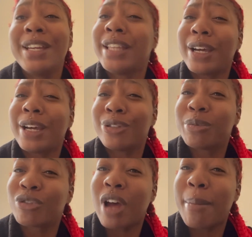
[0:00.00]
hit that little
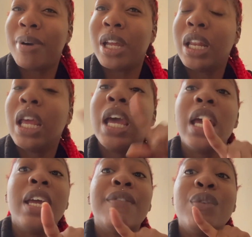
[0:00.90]
subscribe button
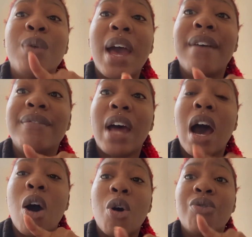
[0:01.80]
if you have
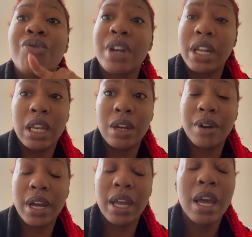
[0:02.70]
not already
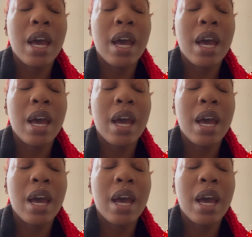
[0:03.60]
okay